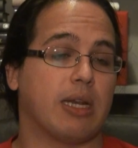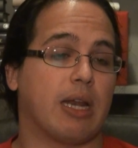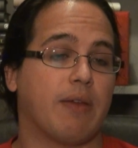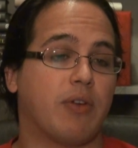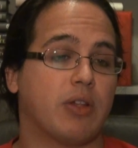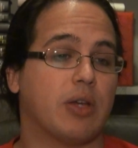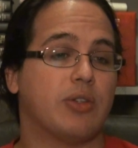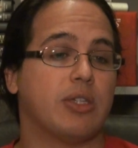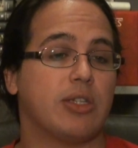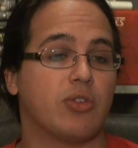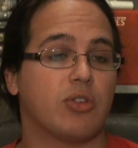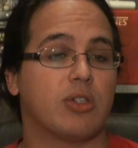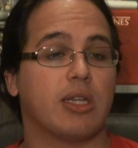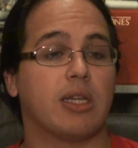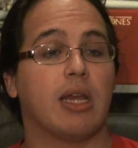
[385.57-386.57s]
I thought that was
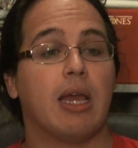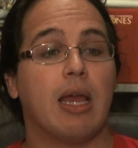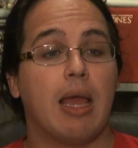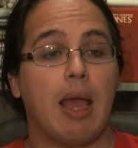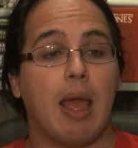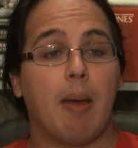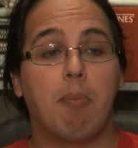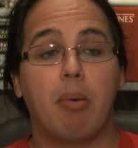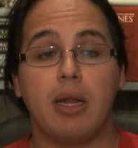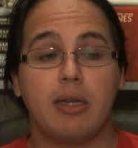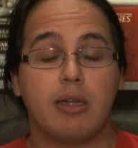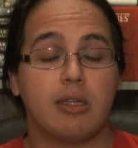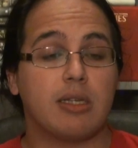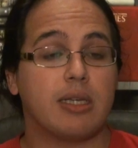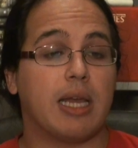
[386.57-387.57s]
interesting, but it
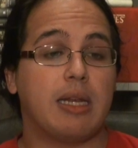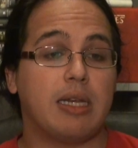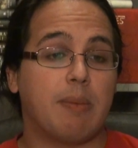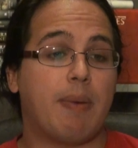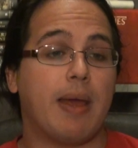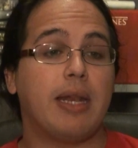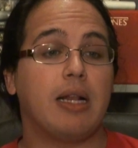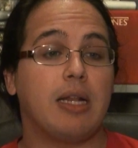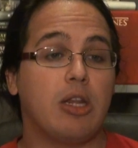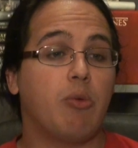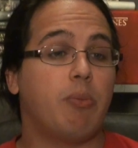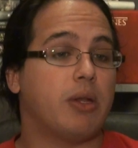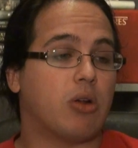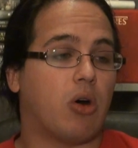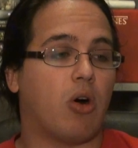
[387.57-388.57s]
does again depend a little
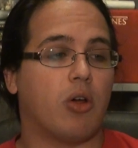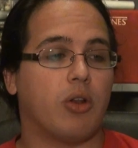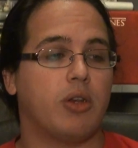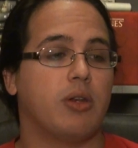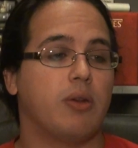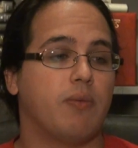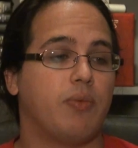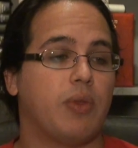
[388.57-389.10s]
bit on